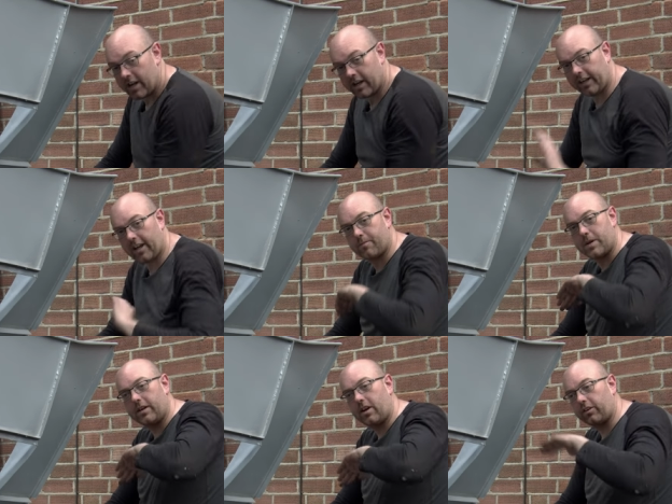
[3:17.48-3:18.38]
and gave me
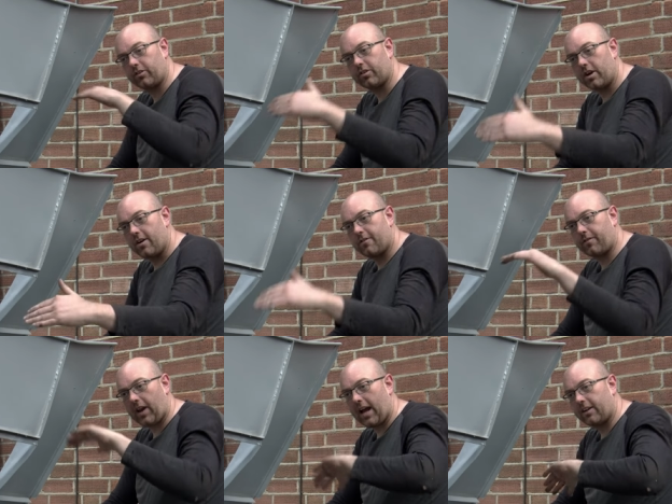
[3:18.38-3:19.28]
a nice
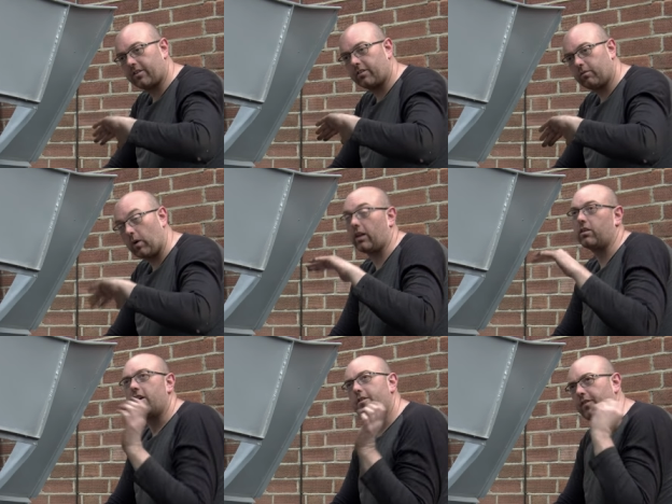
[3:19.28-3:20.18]
flat, well,
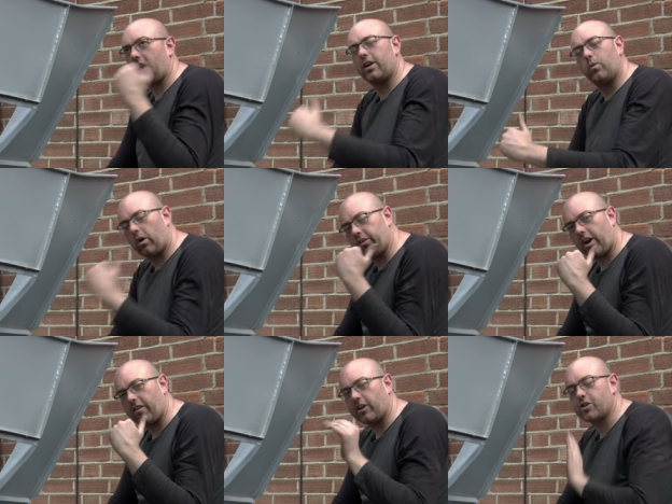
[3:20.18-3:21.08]
flat in one
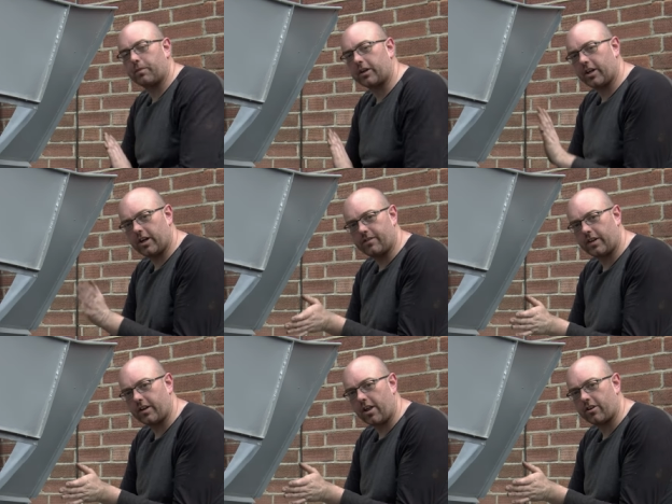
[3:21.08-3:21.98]
direction but curved
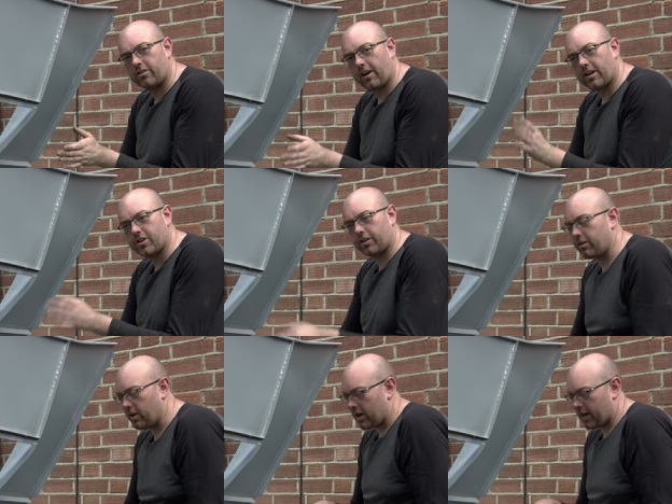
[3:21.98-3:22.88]
in another direction
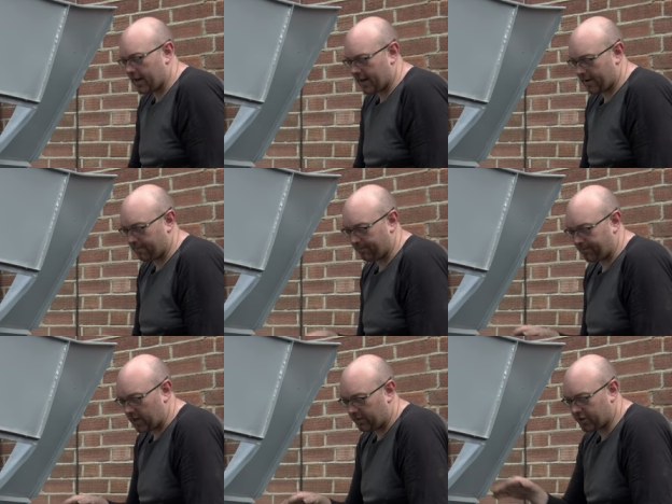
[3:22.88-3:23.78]
um,
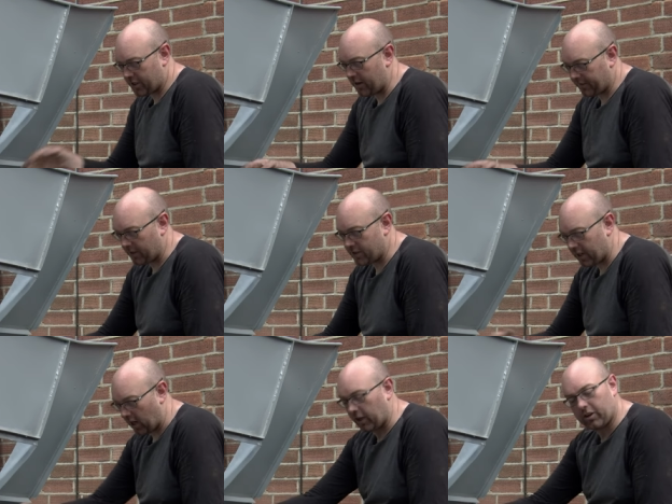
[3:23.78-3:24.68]
surface
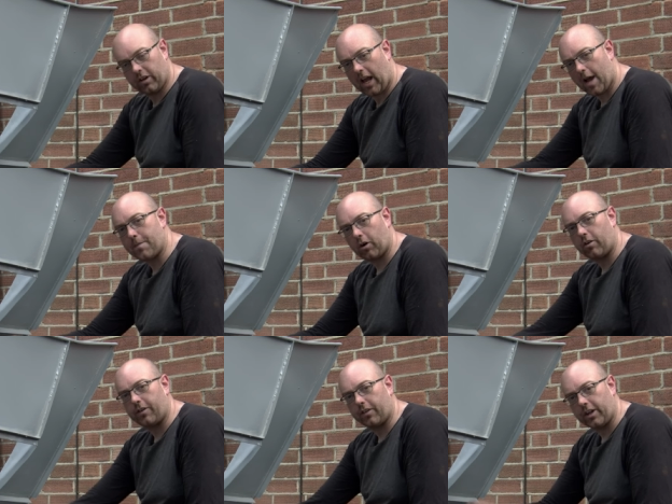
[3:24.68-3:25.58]
that I could hammer
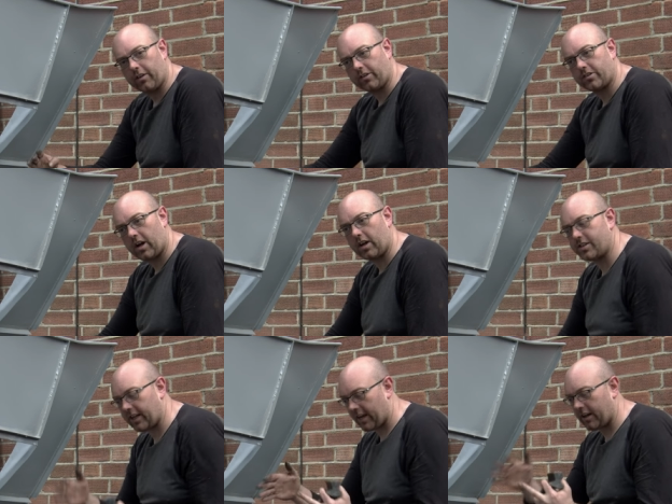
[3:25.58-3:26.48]
off on the other side
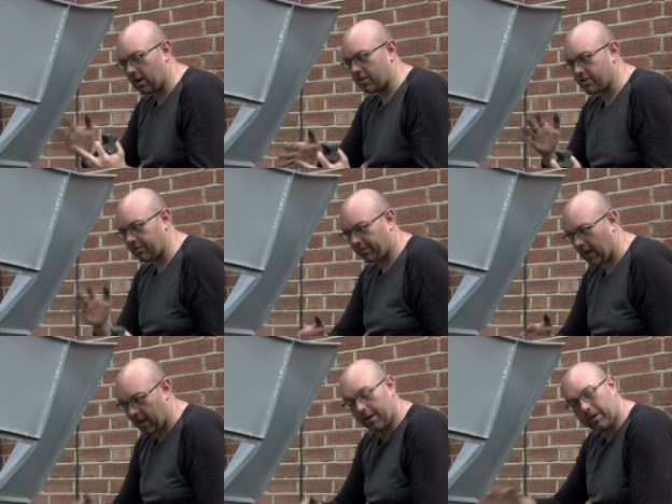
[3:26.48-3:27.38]
to get it nice and
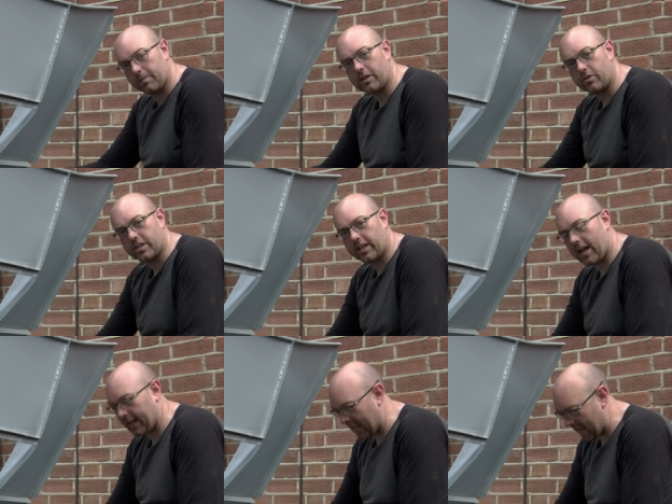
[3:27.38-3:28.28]
flat. And I'm going to be using
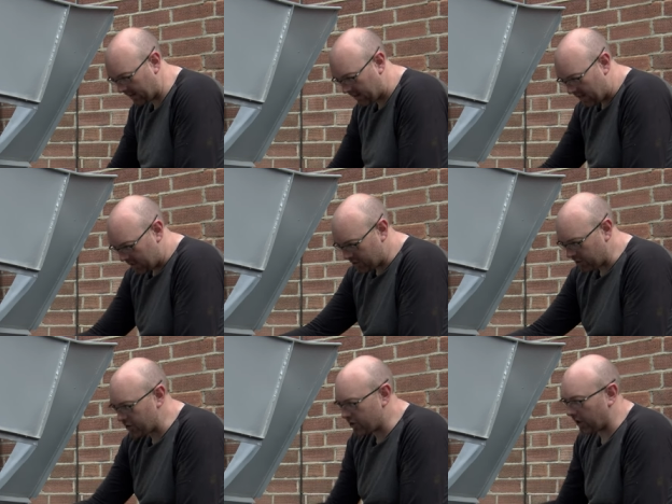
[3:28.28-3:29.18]
that again
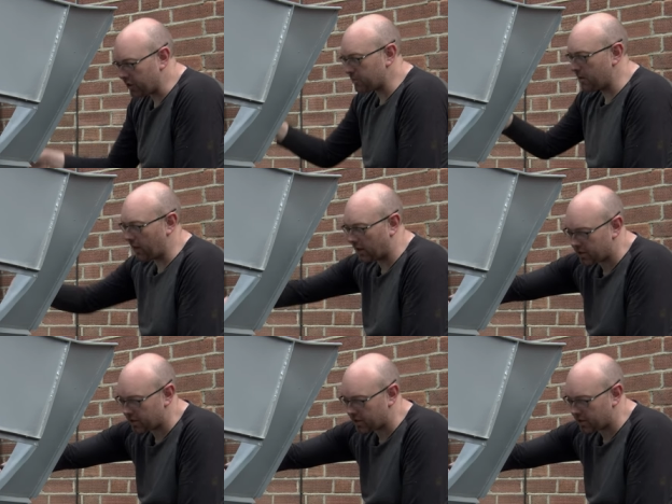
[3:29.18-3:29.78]
just to try and smooth out